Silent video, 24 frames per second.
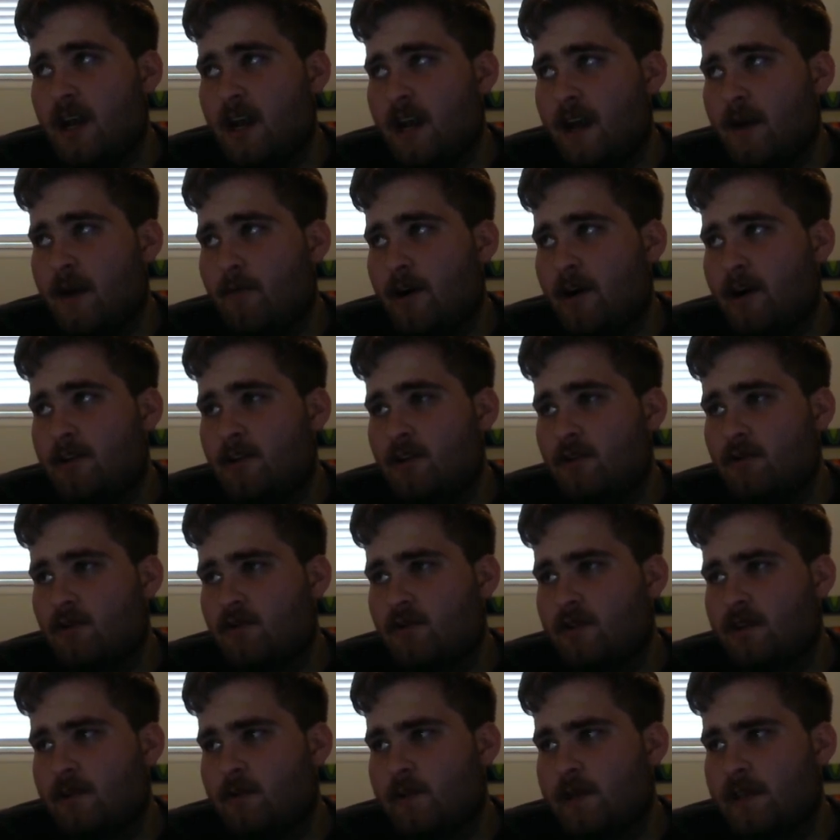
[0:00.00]
And while
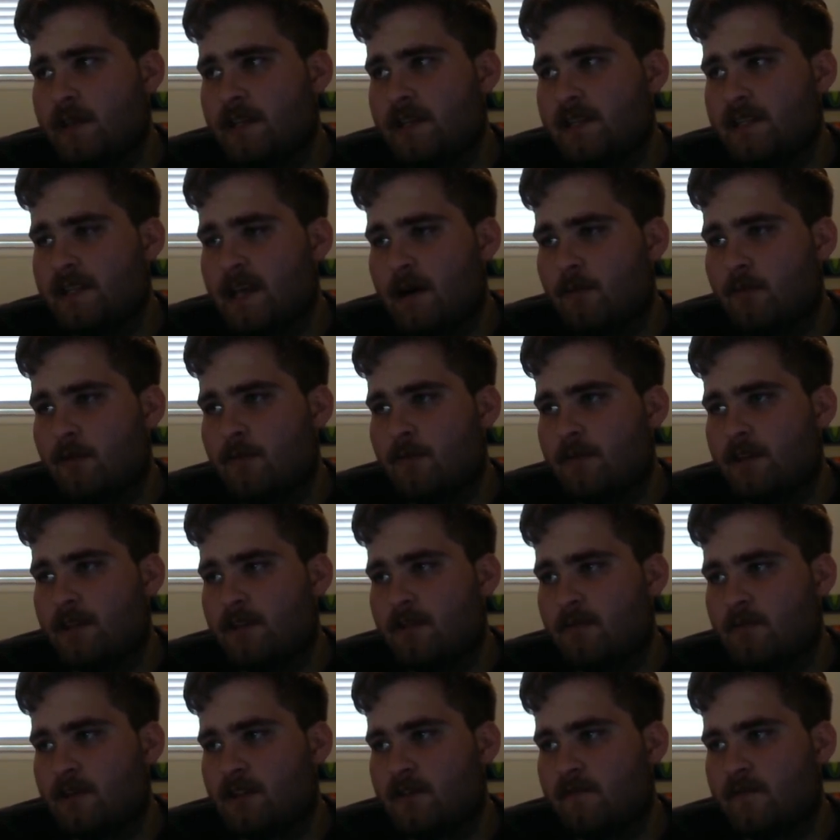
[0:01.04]
usually with these that wouldn't be
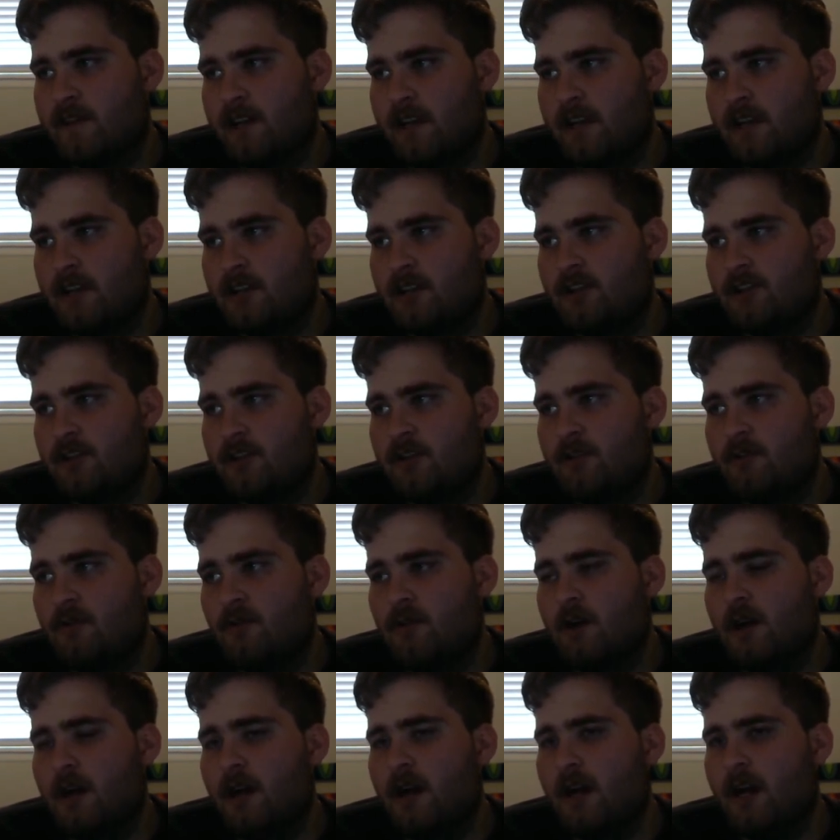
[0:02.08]
too much of an
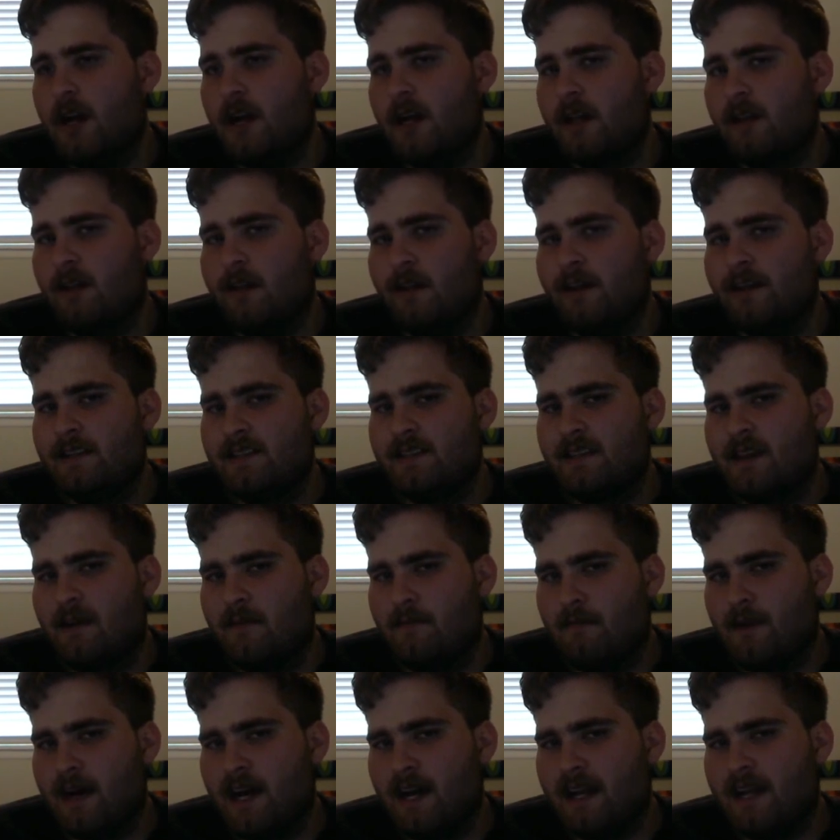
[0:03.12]
issue, at least
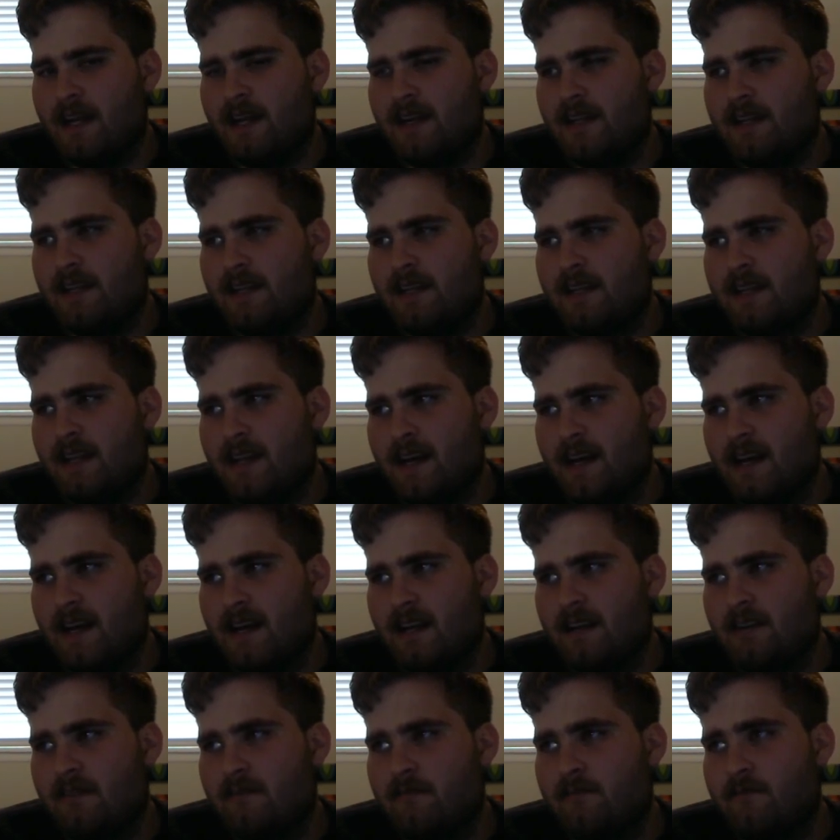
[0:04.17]
on my end it
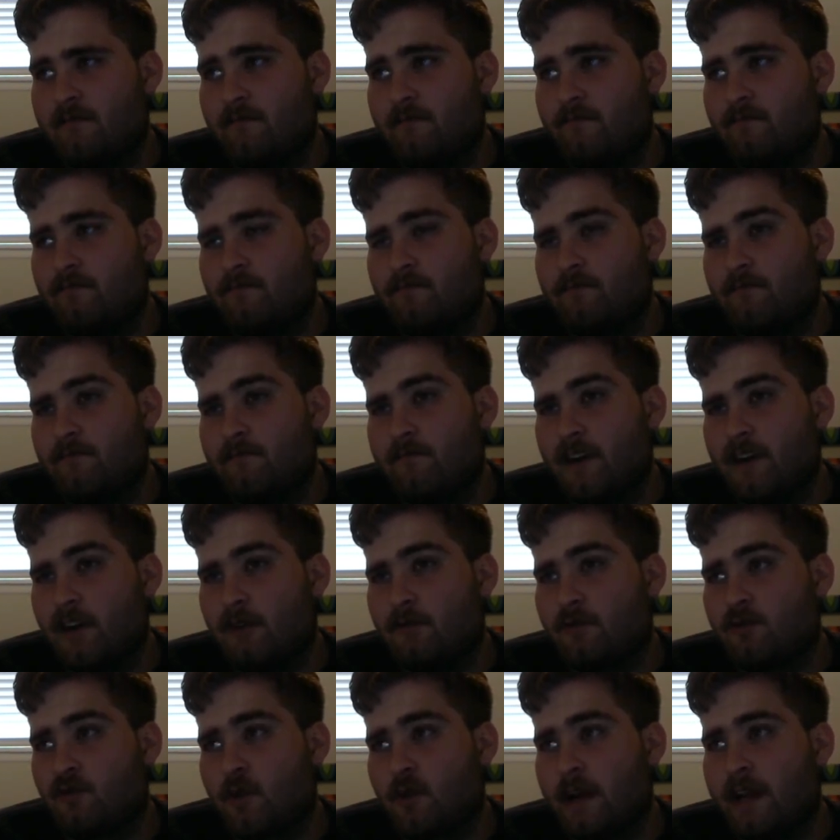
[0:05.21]
kind of
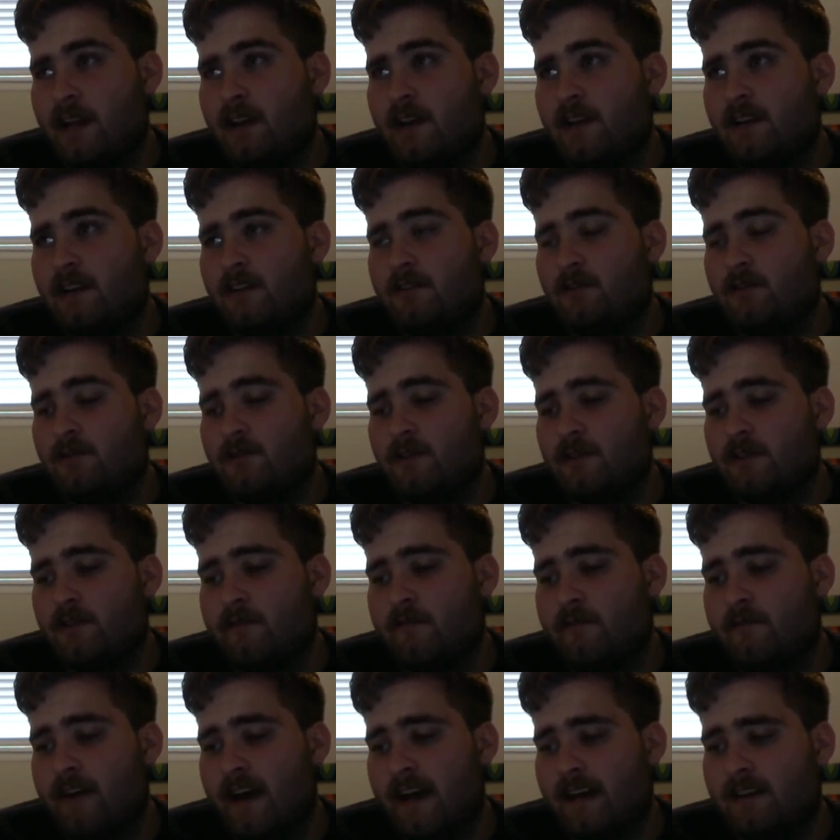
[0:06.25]
felt draining due to the
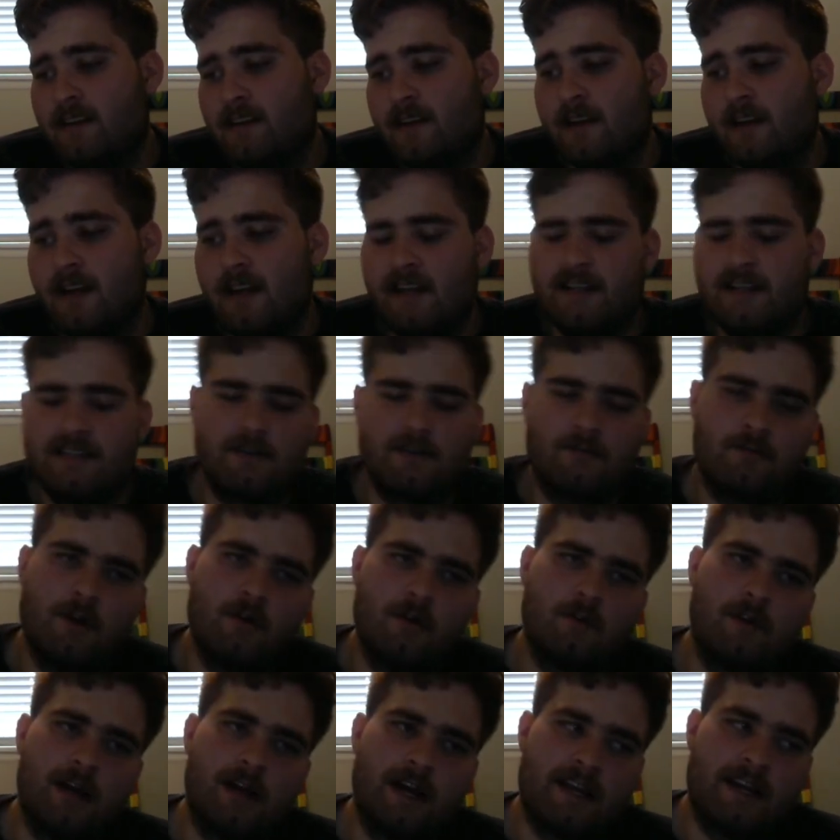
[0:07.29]
fact that it's a
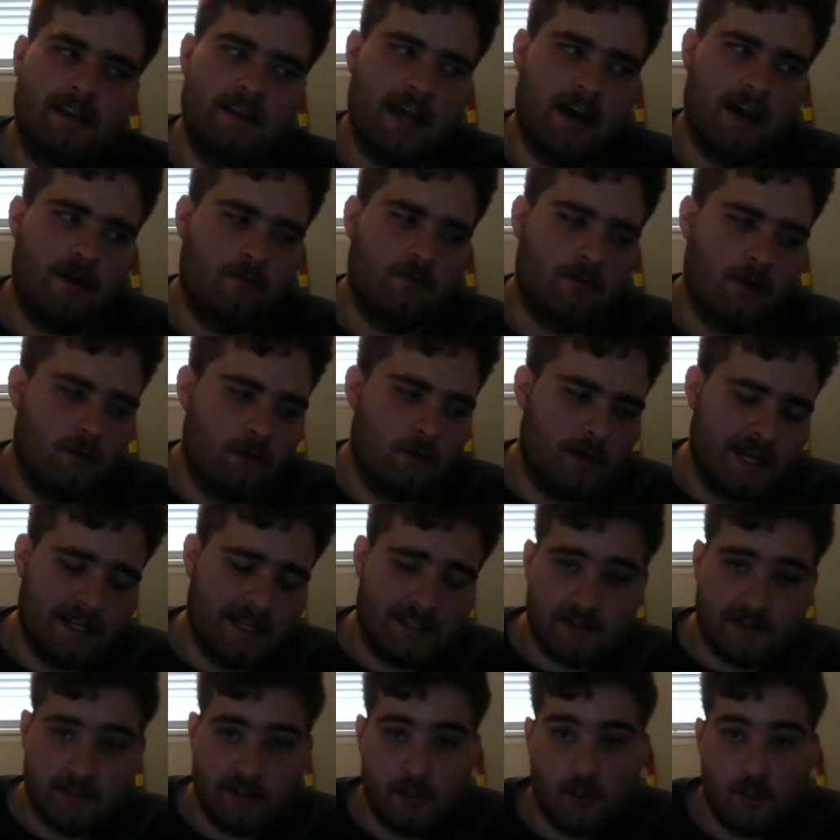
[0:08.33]
roguelike. How
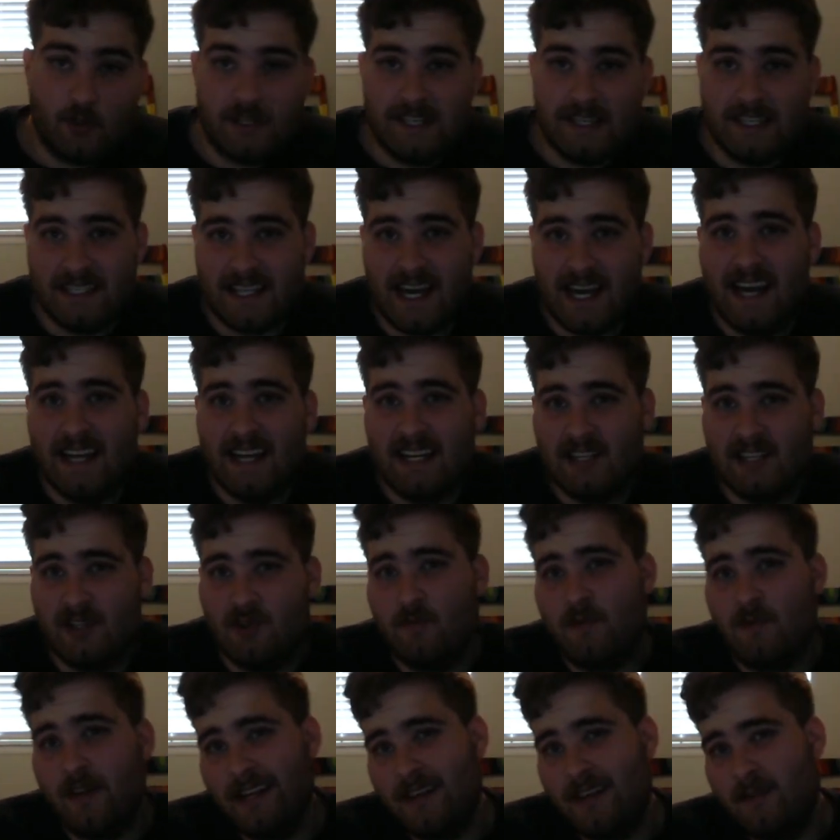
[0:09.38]
roguelikes are usually designed is you
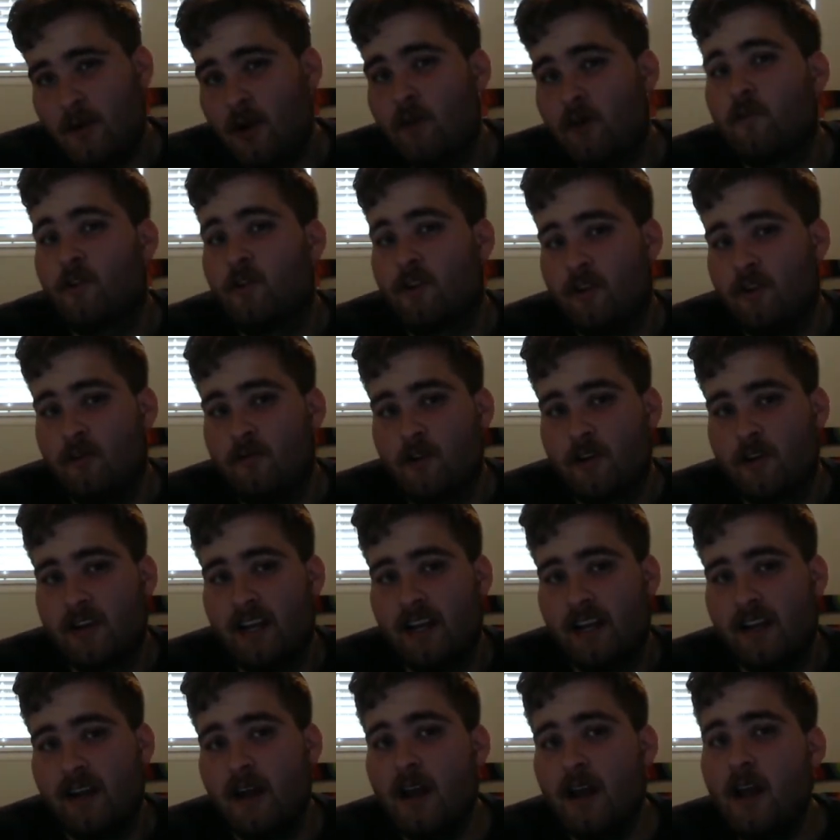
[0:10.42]
play them over and over
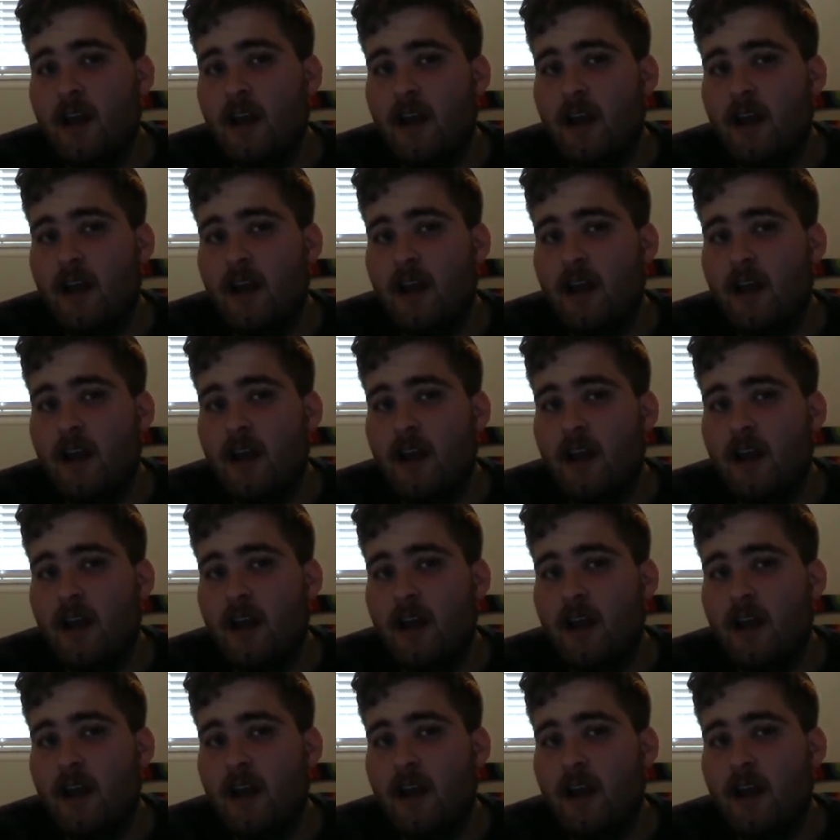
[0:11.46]
again.